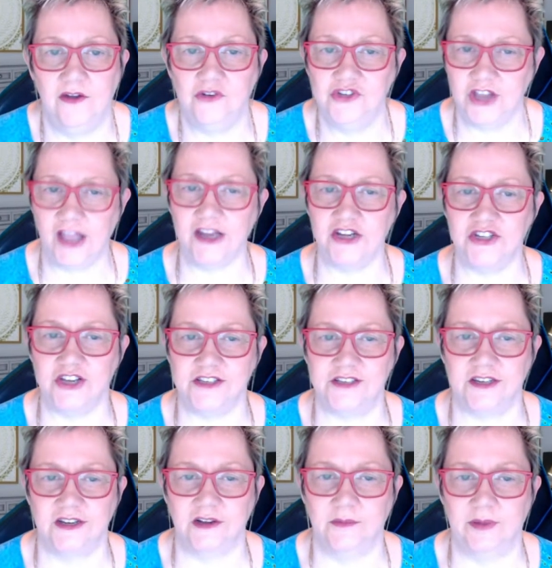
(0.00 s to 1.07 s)
Challenge us a
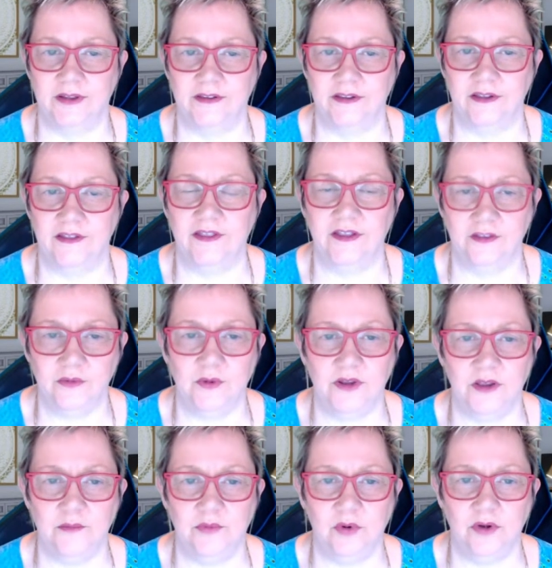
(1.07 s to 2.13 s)
little bit. I think it's really
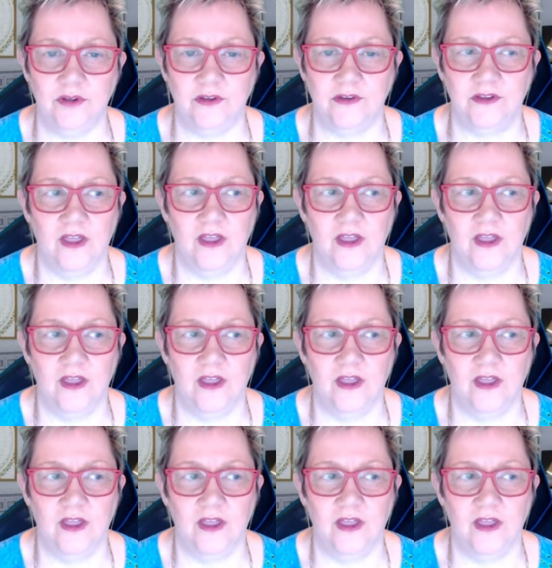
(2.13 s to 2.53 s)
important.